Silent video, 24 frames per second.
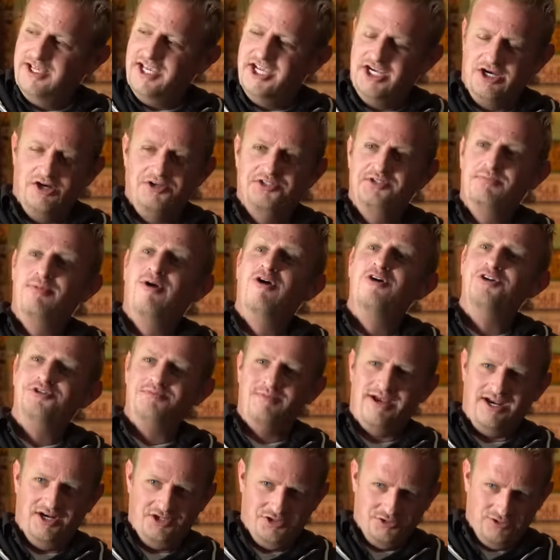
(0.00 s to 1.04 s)
He calls the parts
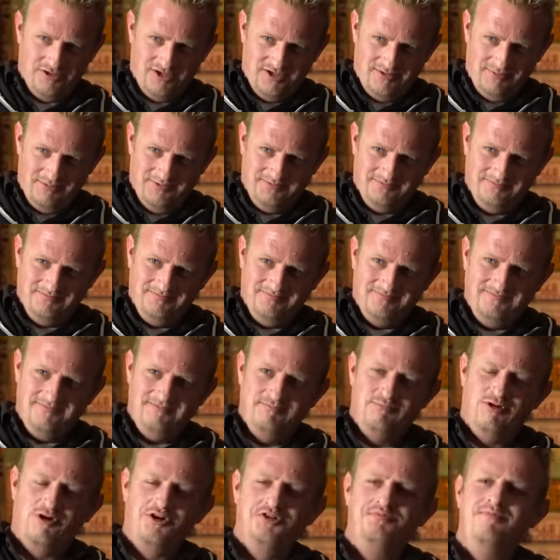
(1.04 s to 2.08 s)
manager up.
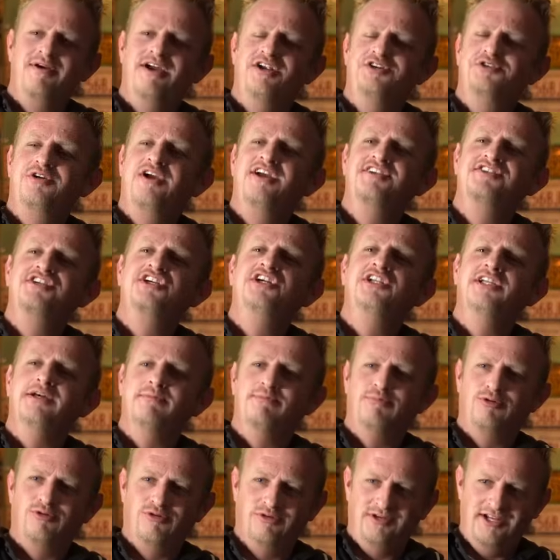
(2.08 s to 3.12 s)
Parts manager has a
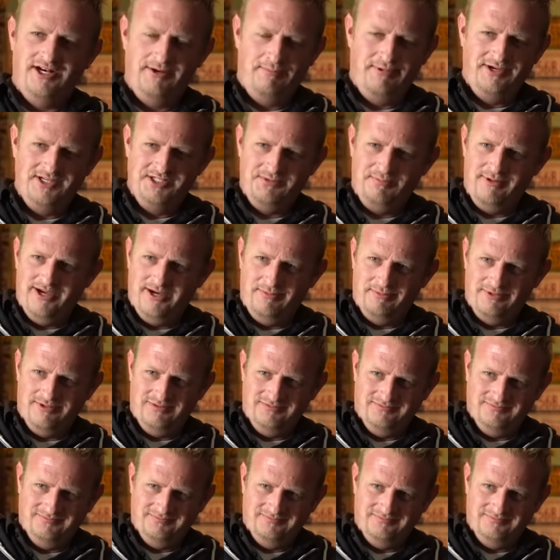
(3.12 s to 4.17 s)
clipboard and a piece of paper.